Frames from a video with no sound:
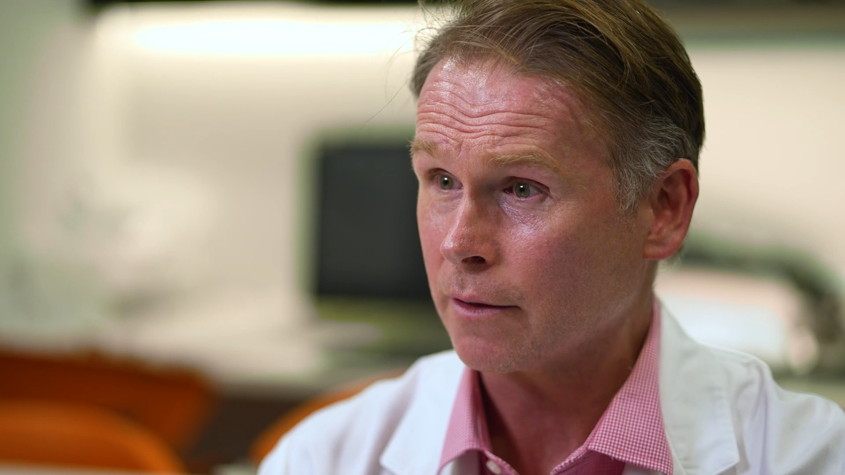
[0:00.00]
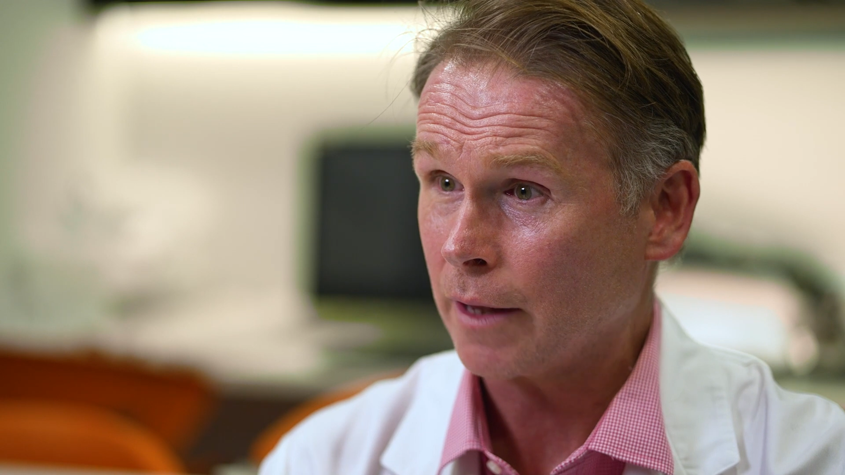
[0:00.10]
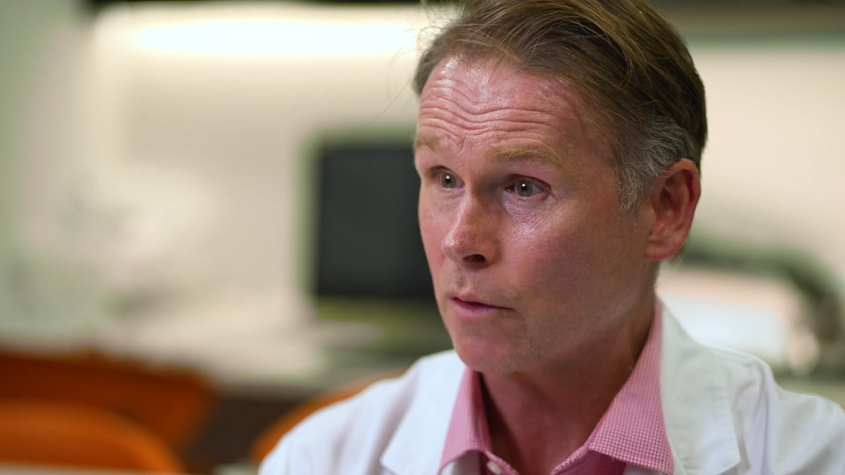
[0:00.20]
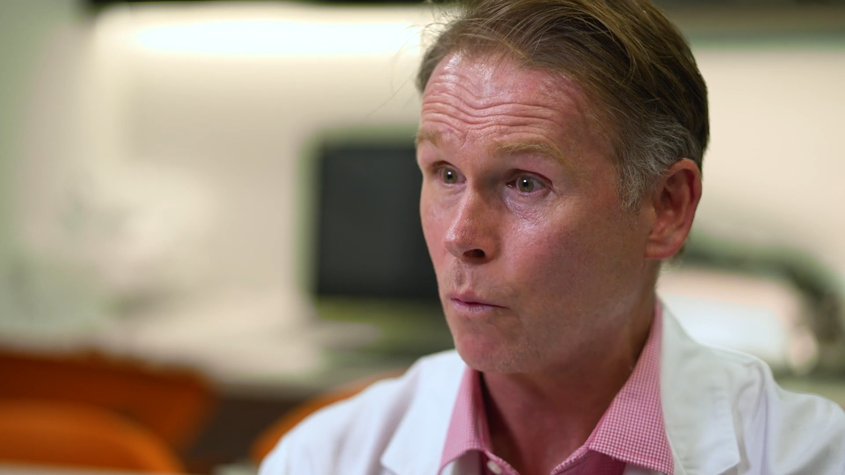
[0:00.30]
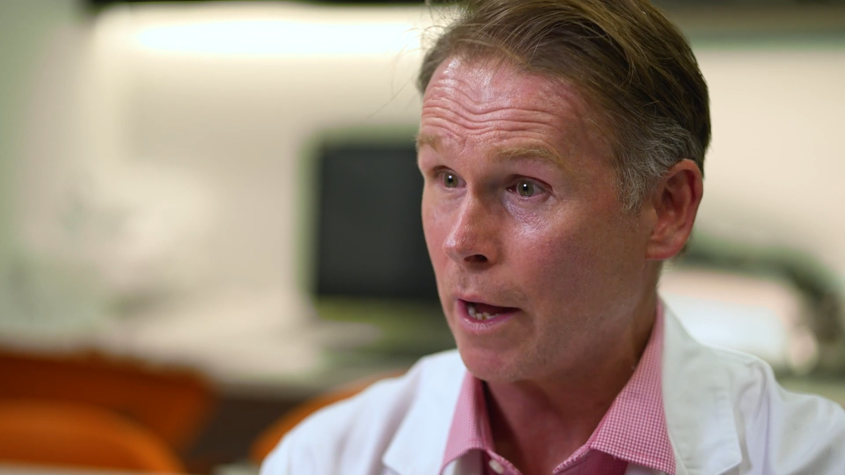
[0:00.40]
and
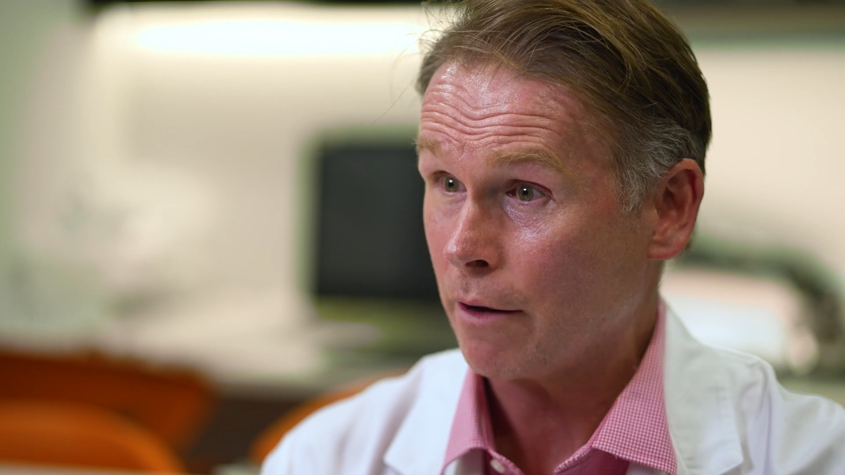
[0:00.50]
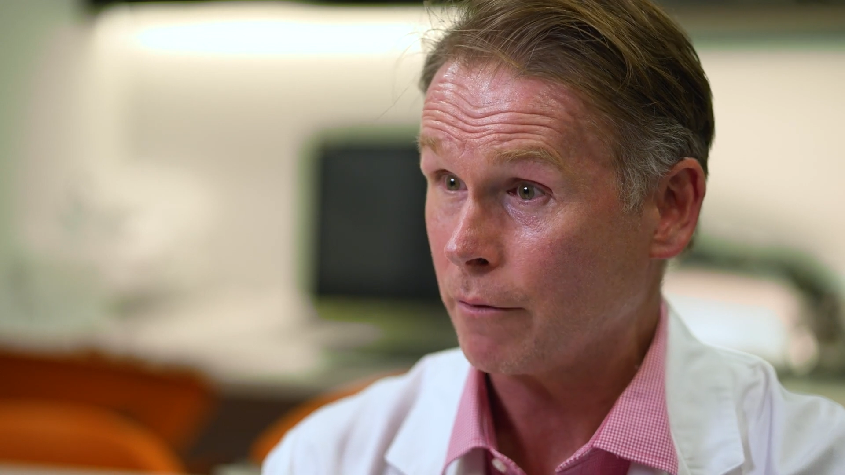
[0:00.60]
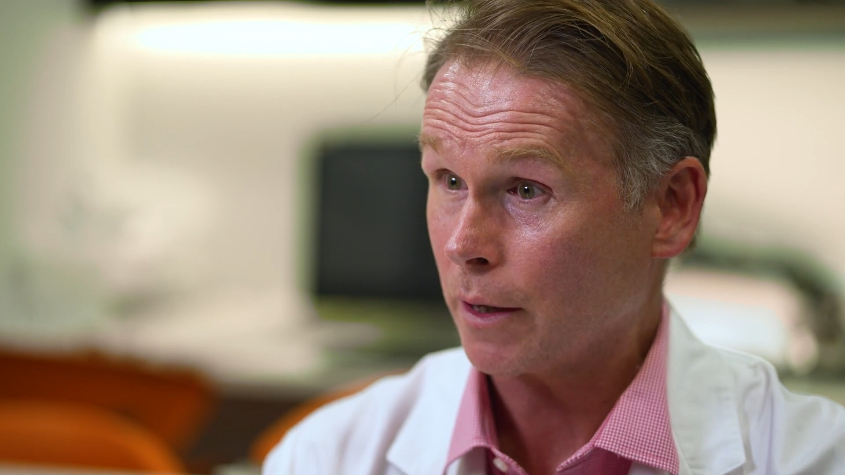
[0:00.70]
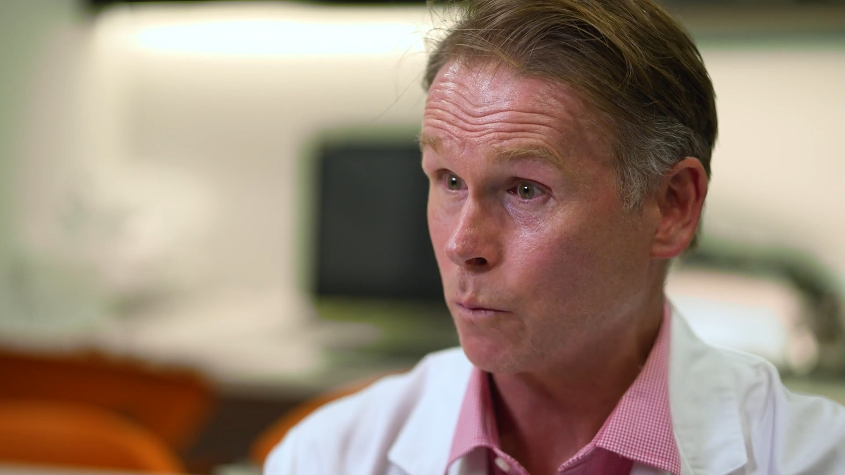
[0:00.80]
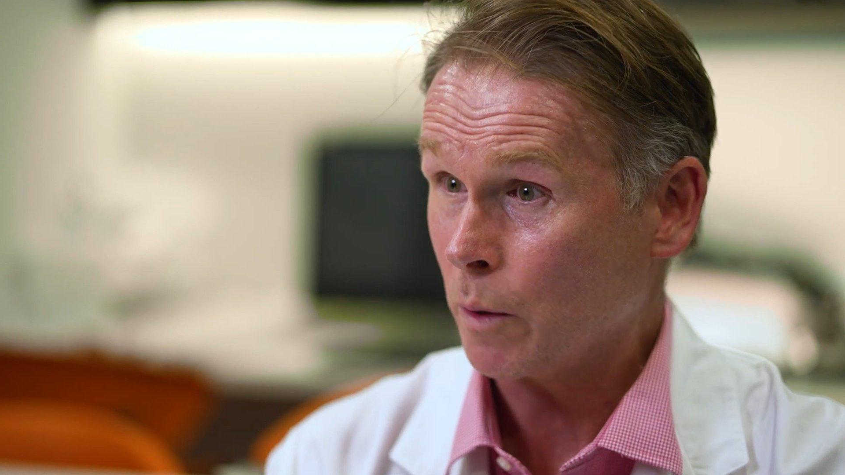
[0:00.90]
that's why it
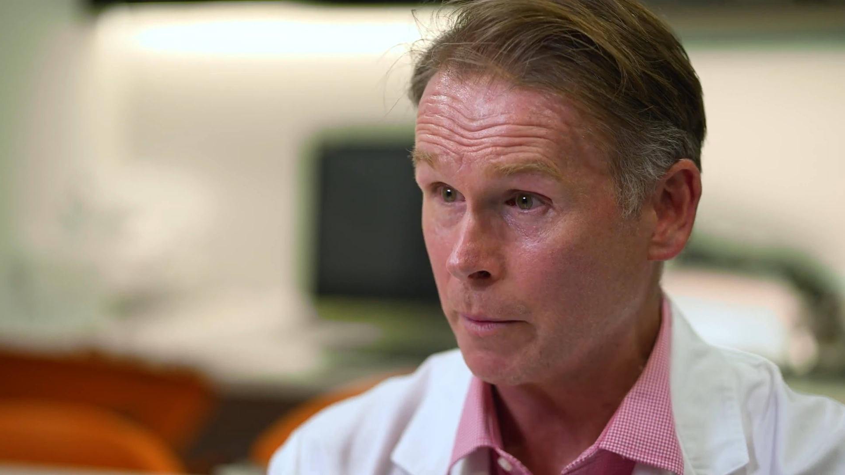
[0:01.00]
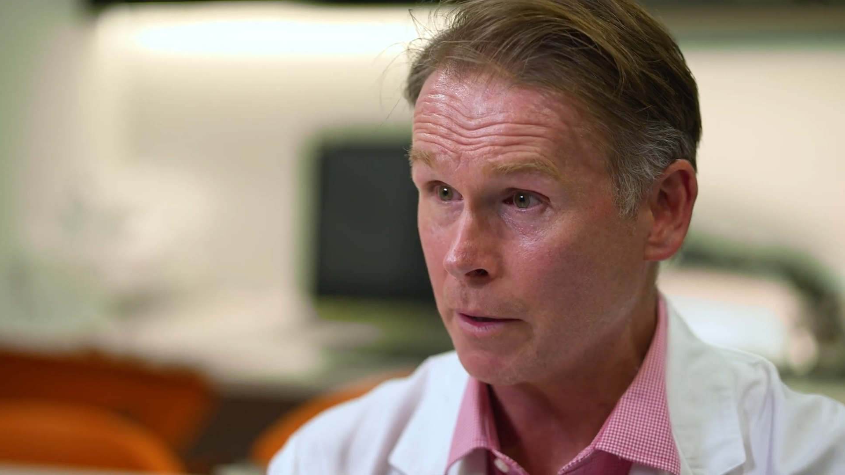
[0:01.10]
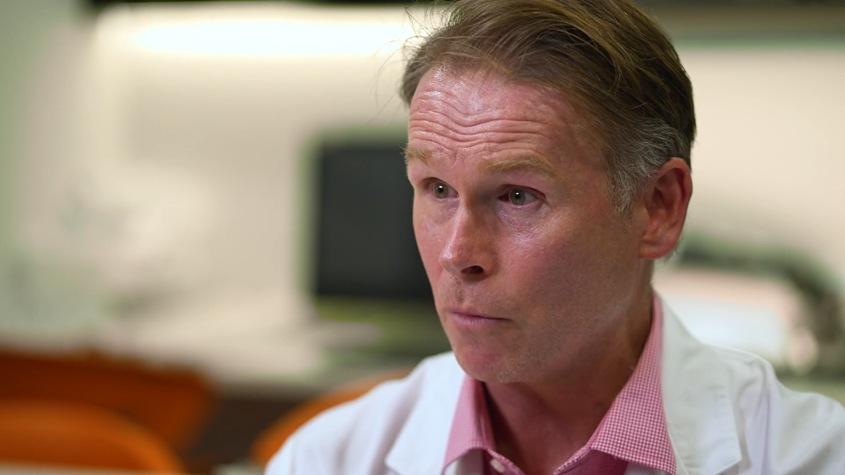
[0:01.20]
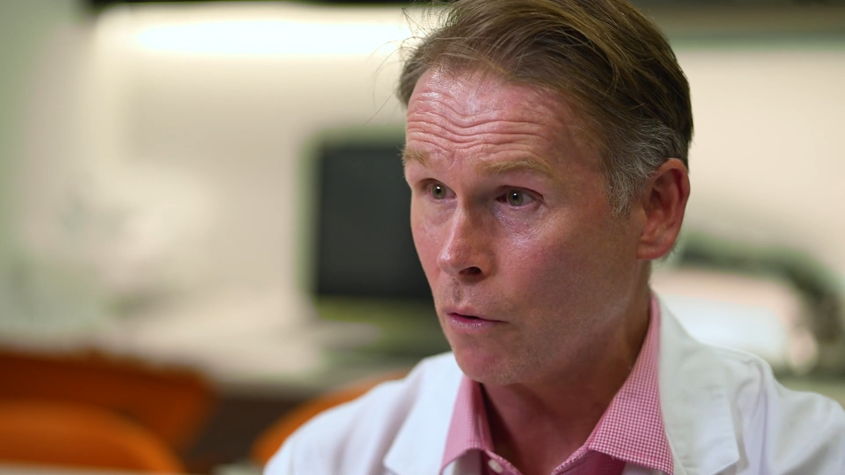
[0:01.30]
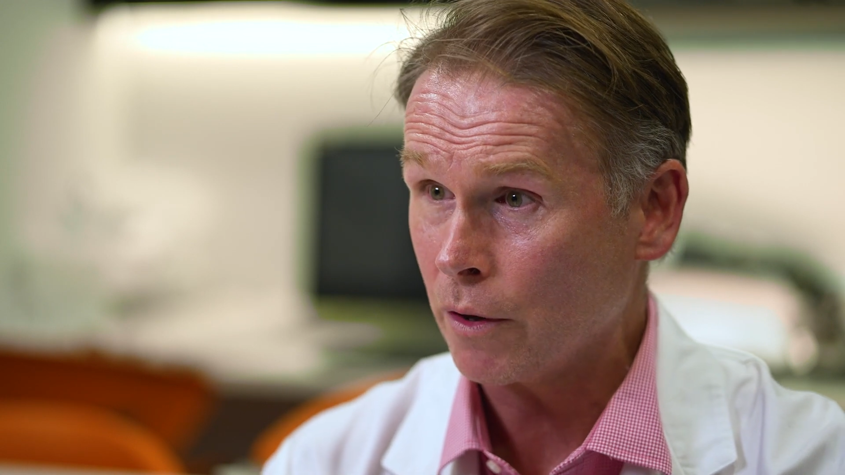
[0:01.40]
affects
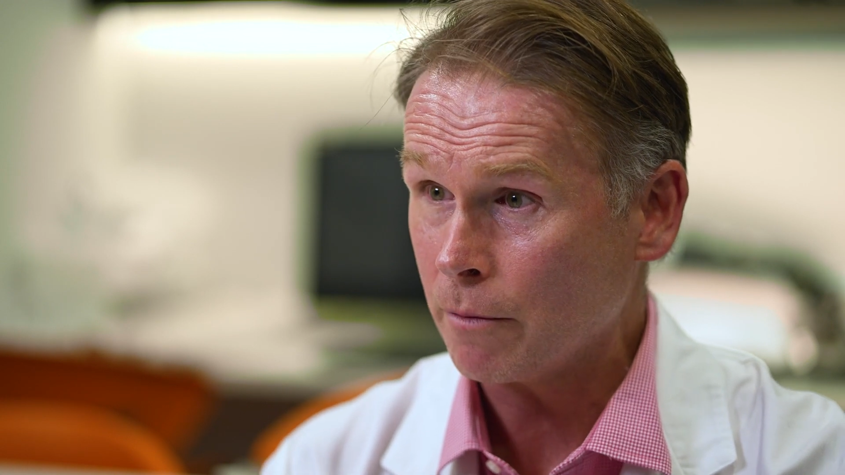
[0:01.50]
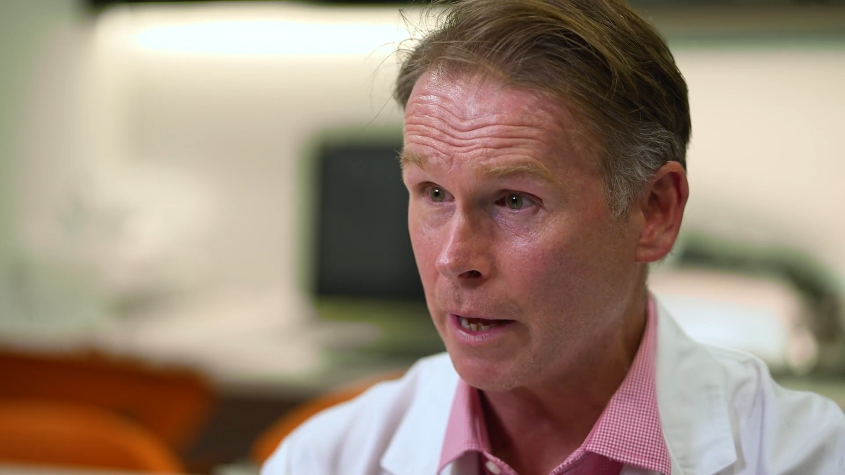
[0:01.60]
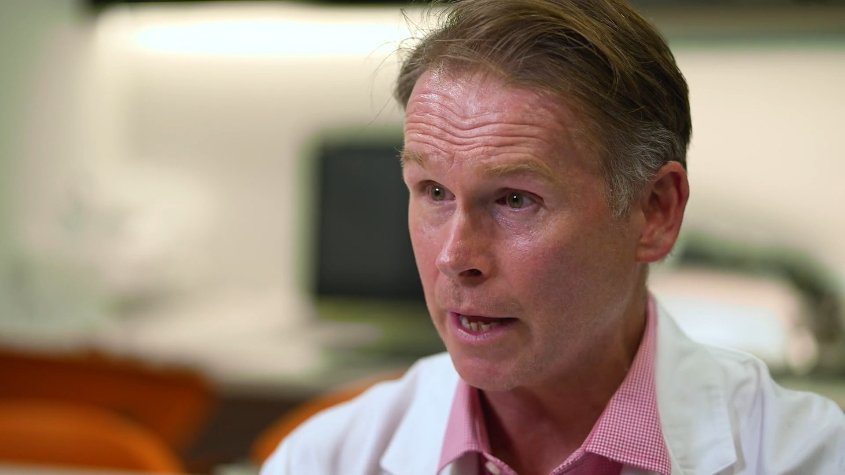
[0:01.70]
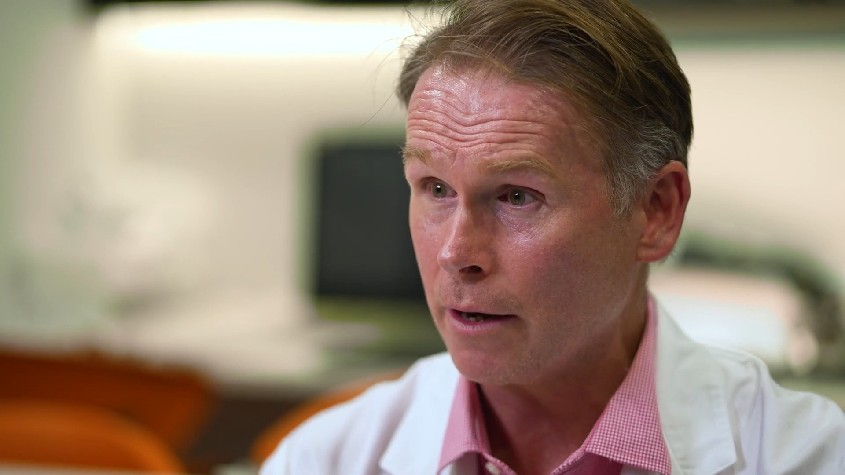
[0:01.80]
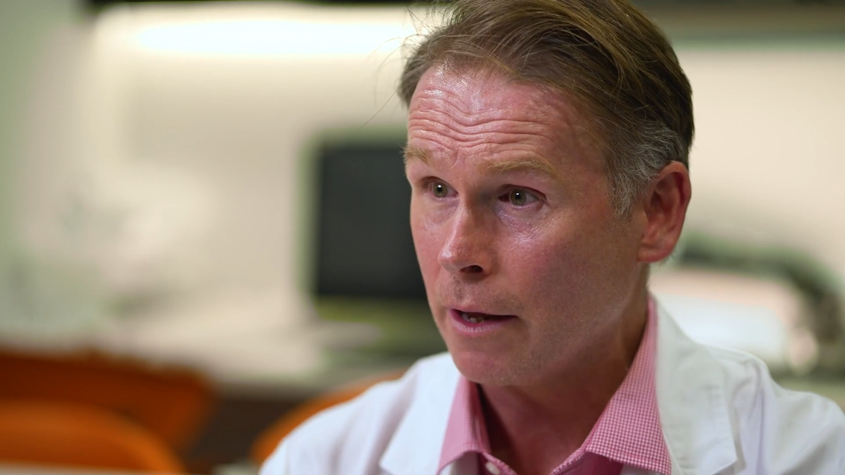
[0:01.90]
women more than
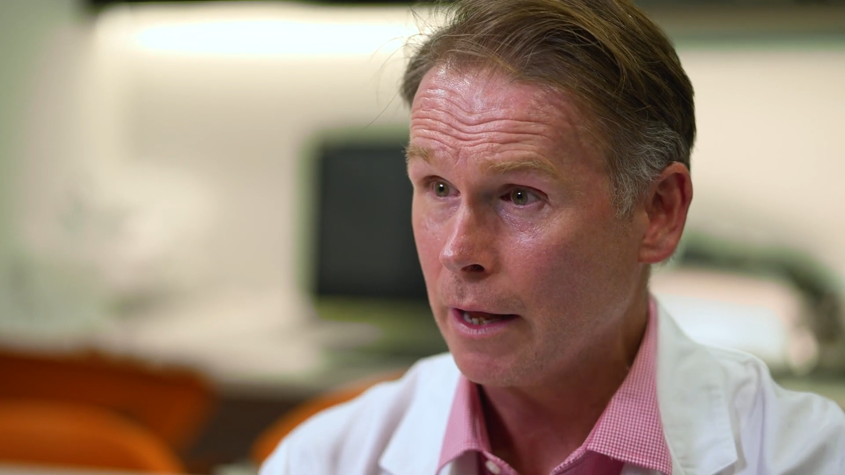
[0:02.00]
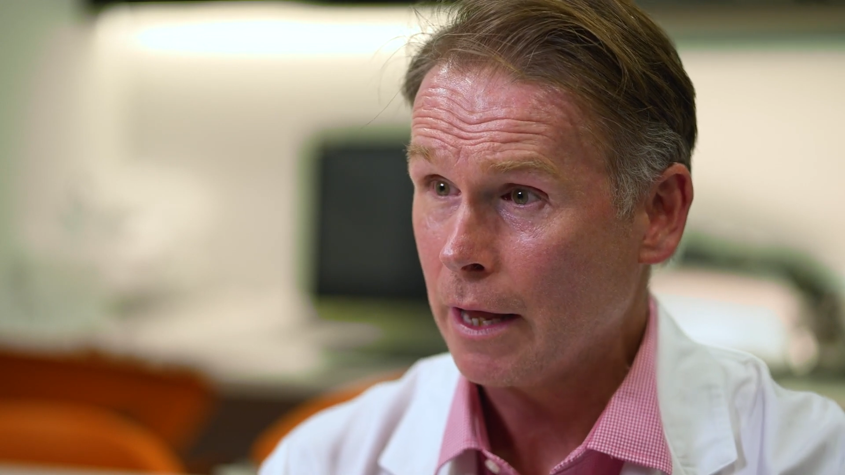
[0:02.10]
men.